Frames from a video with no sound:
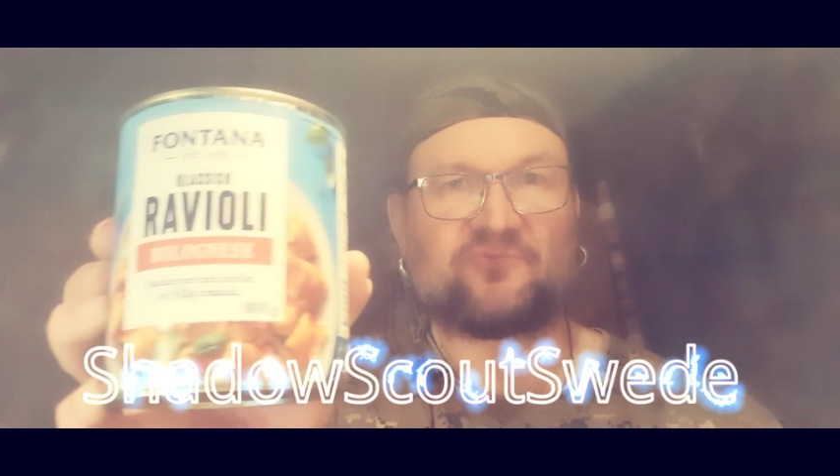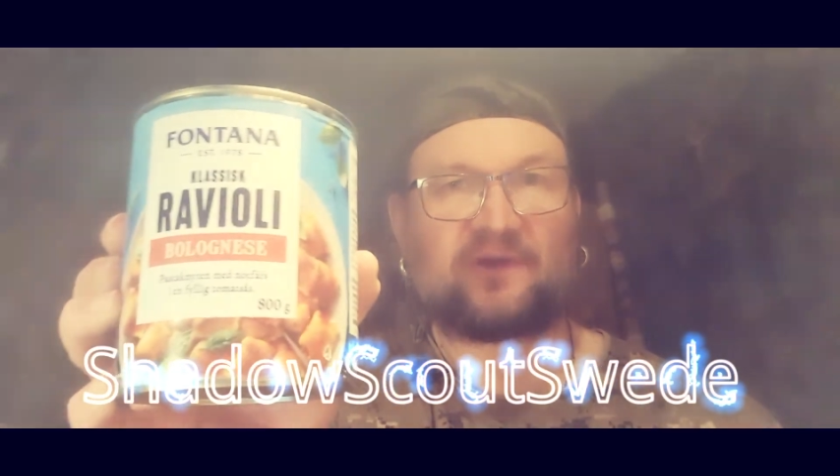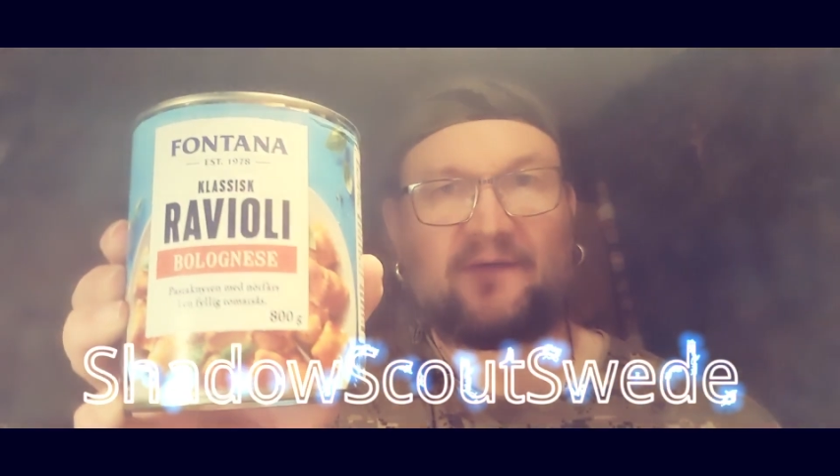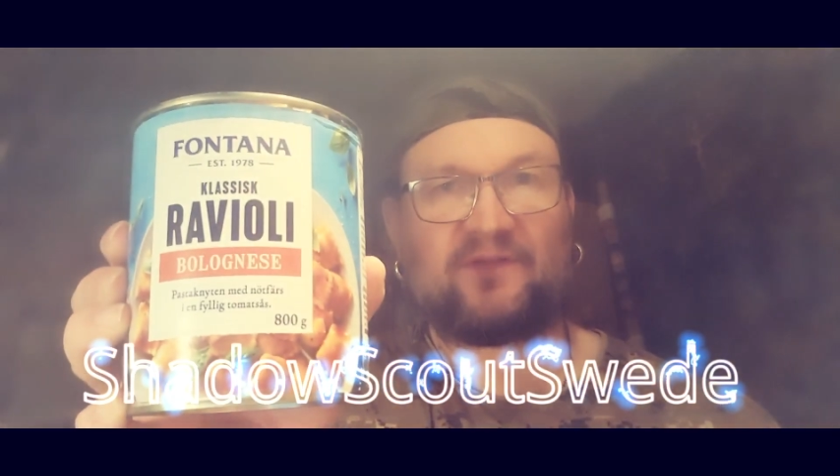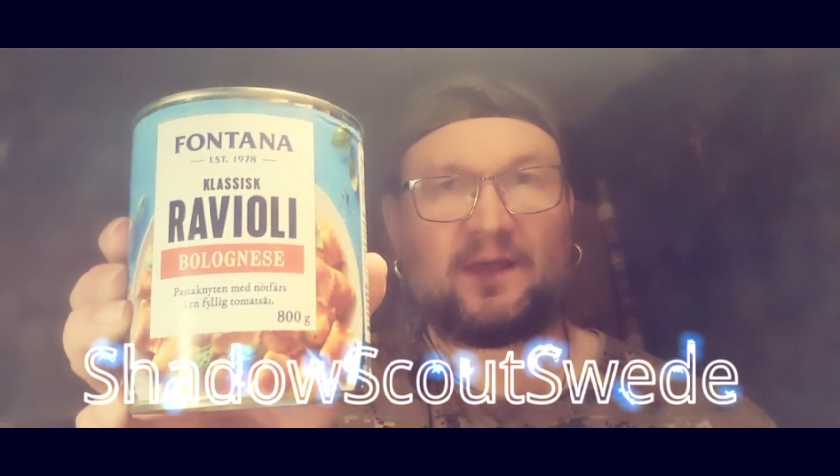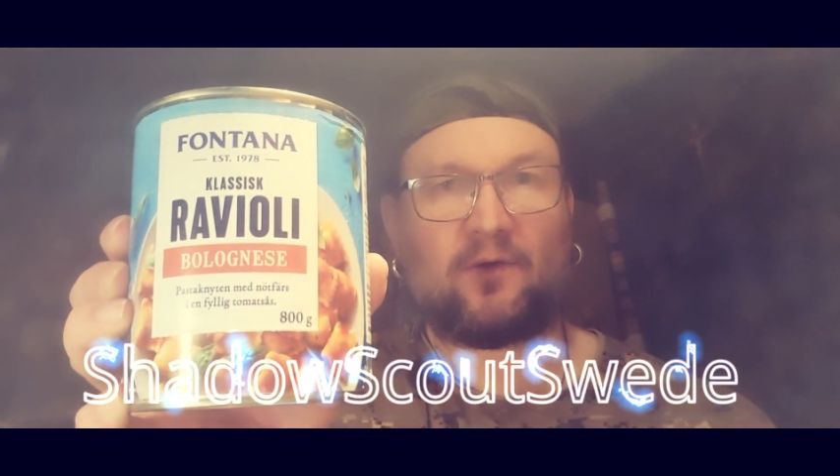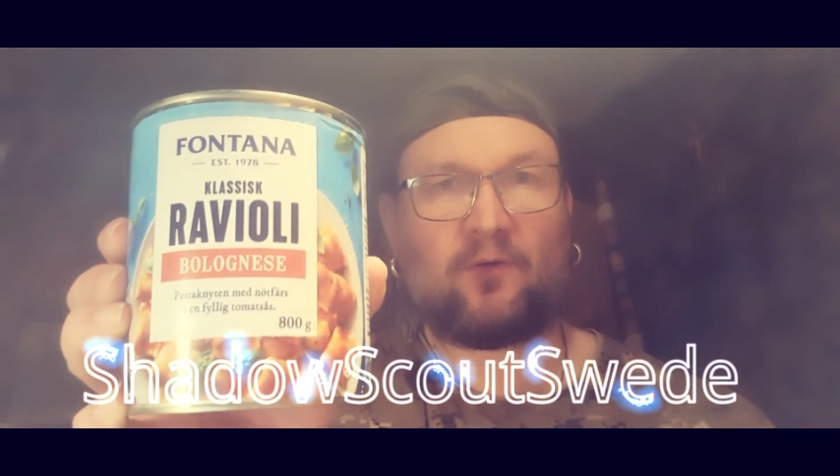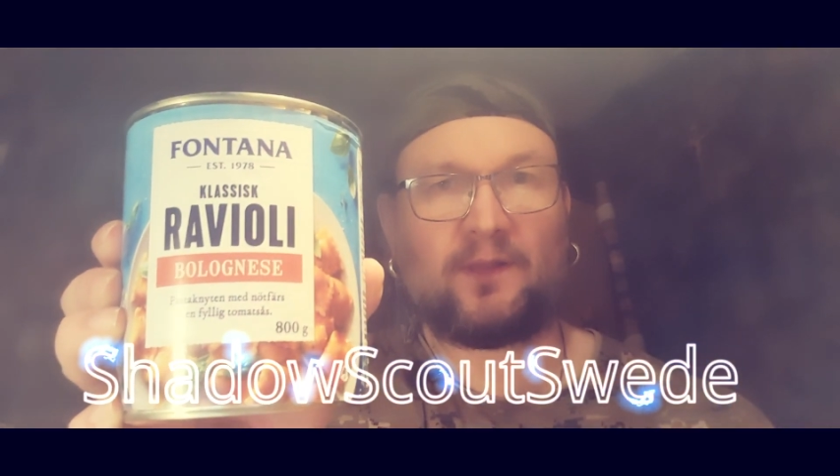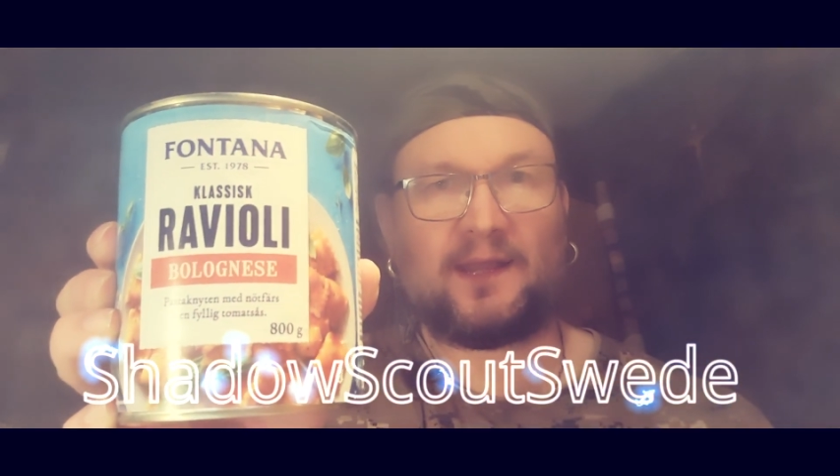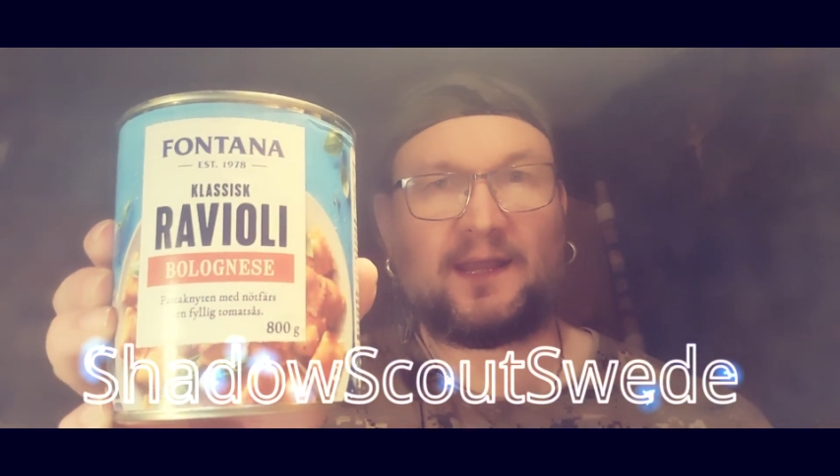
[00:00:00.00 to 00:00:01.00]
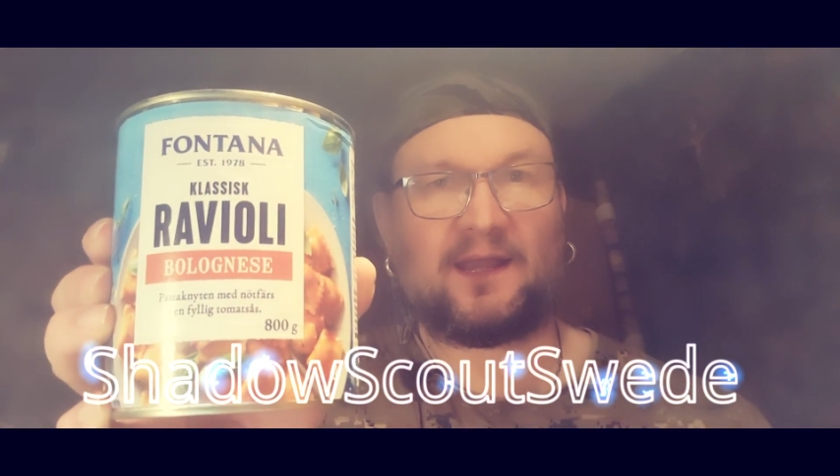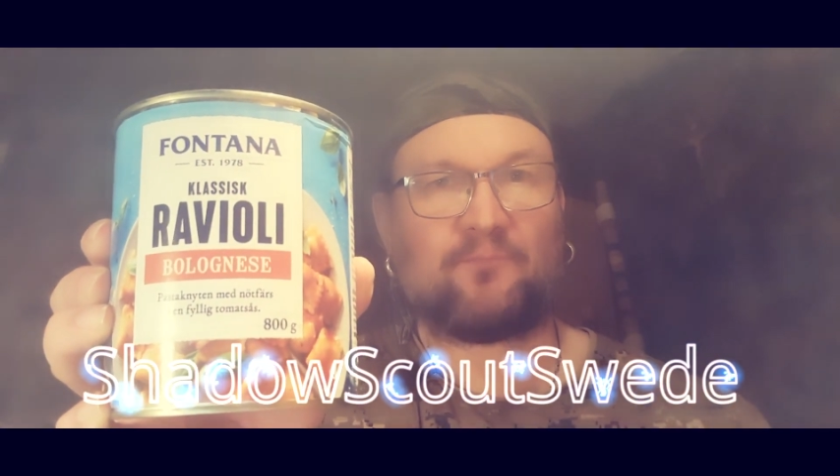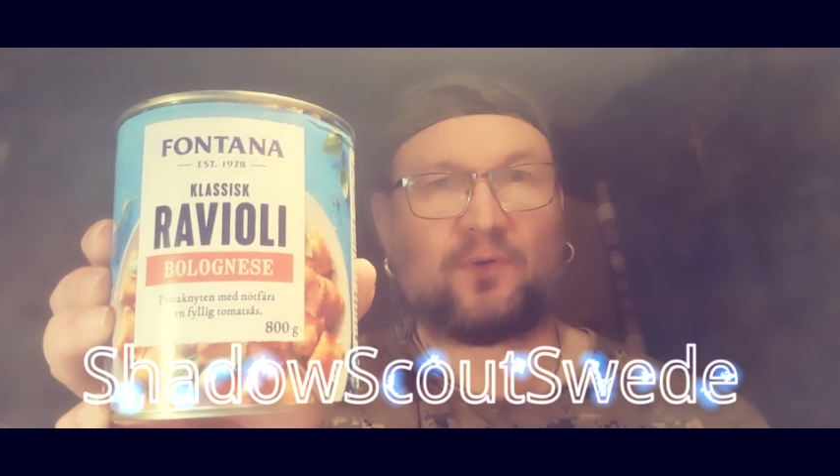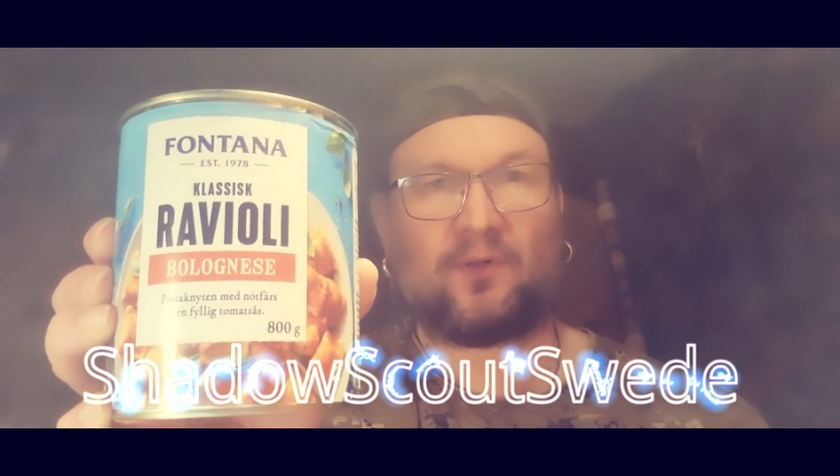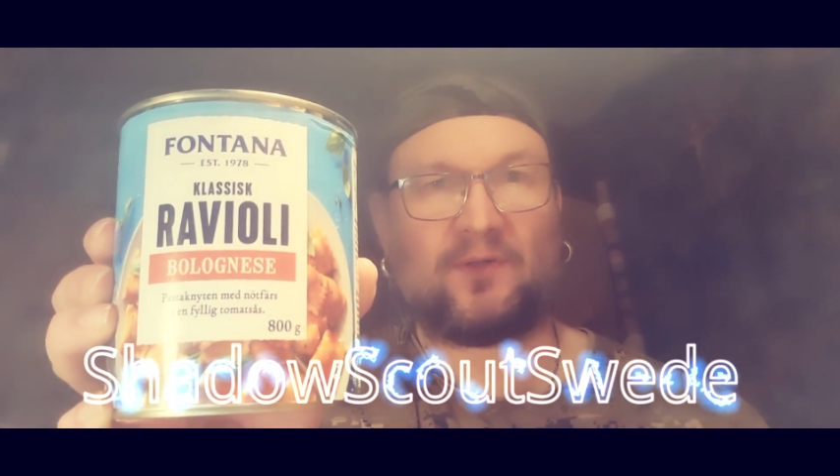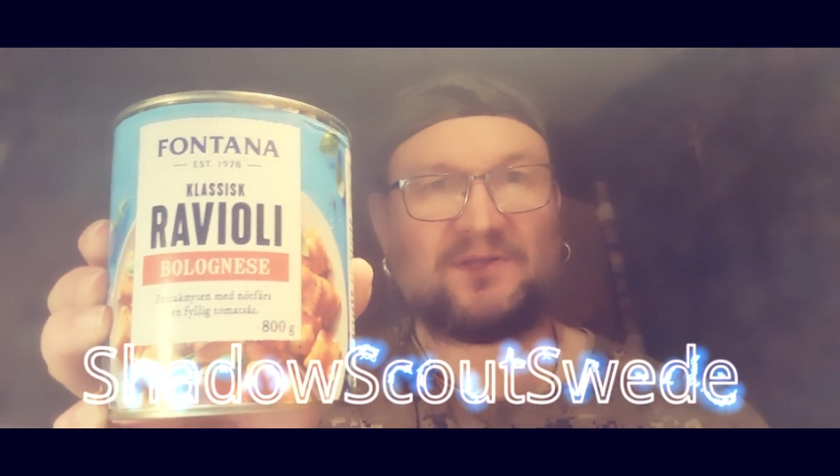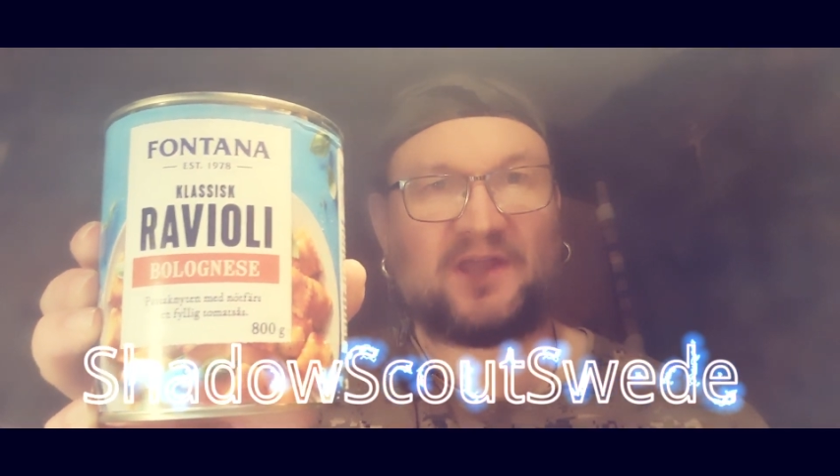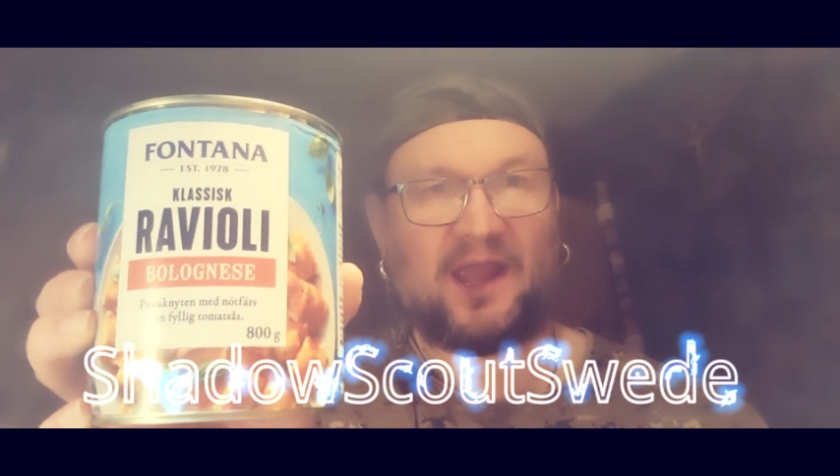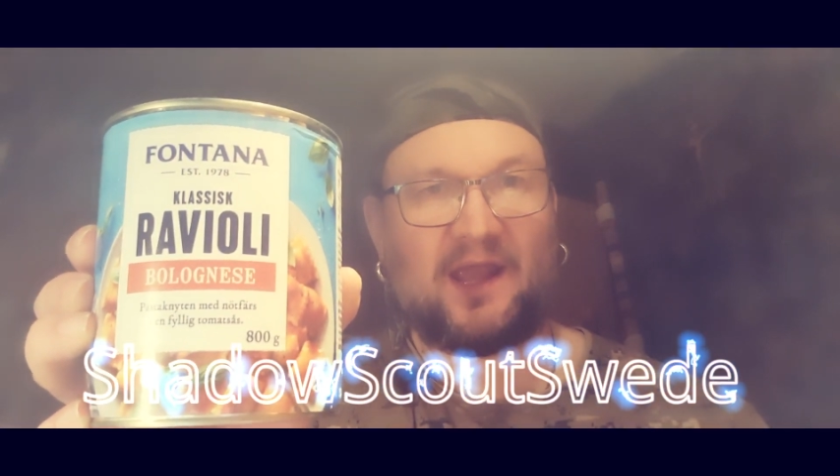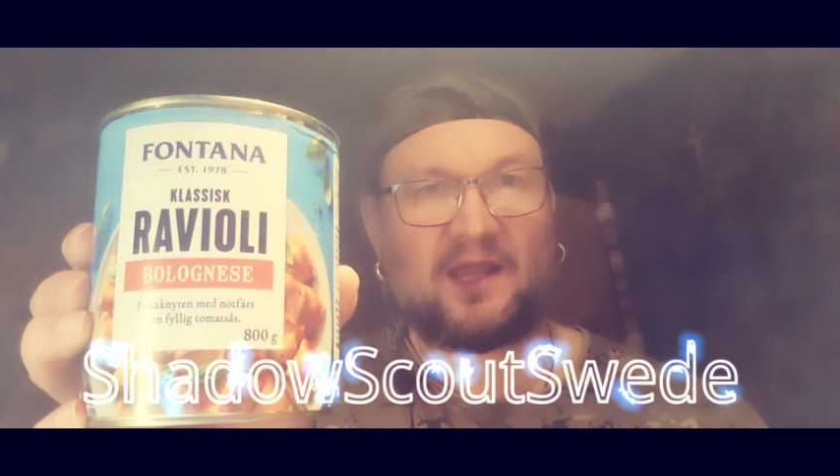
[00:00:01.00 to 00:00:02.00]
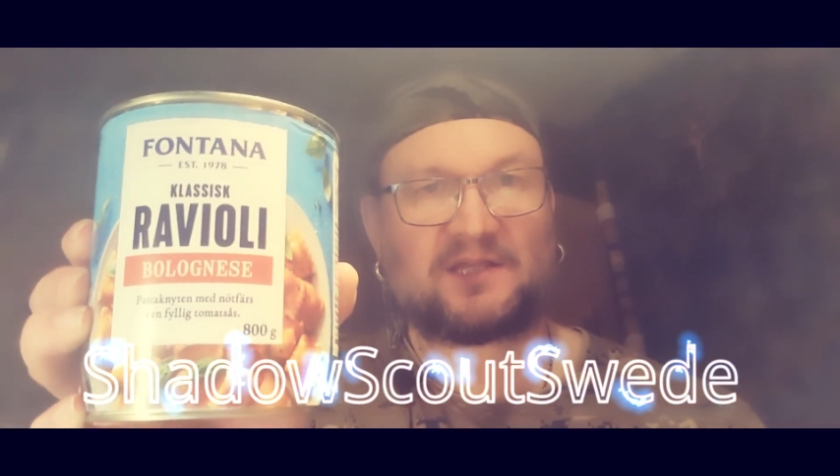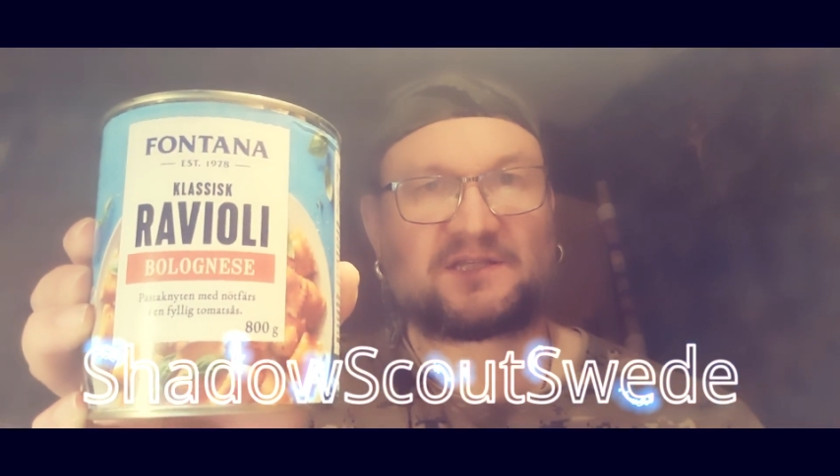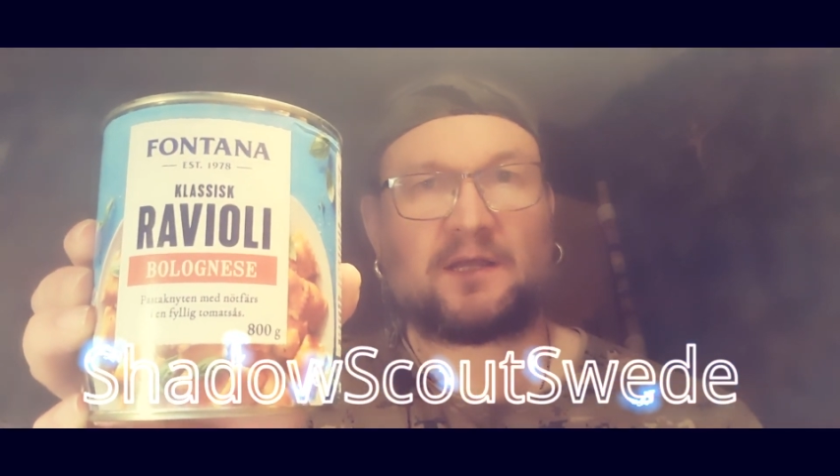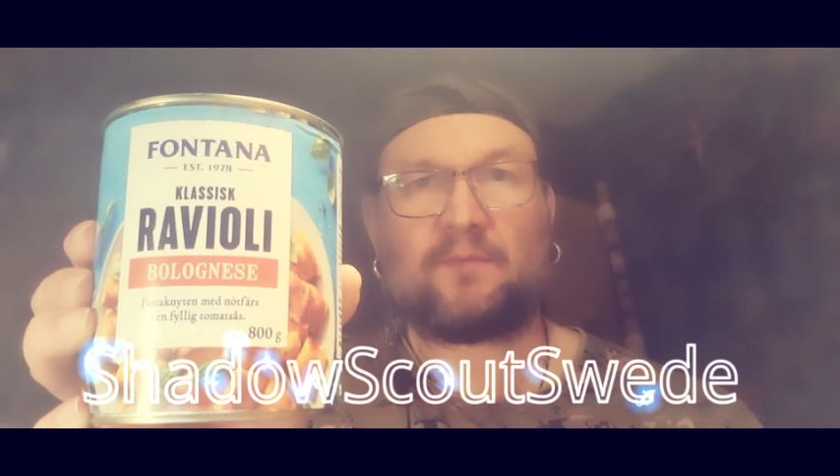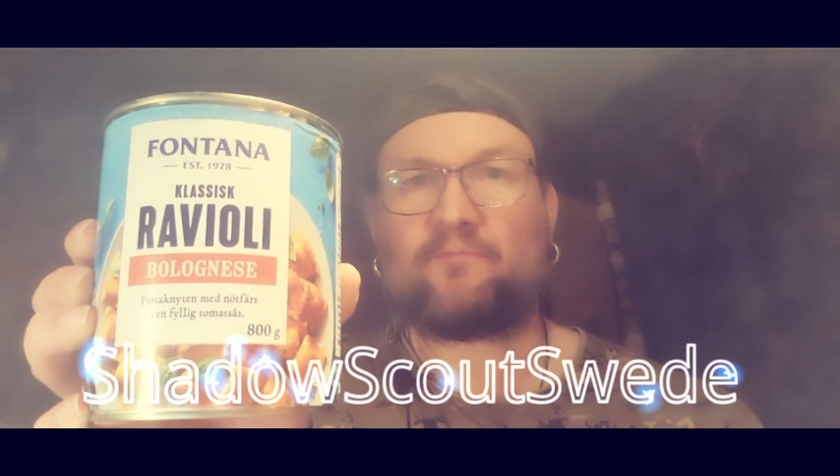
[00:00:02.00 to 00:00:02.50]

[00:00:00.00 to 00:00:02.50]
ravioli bolognese.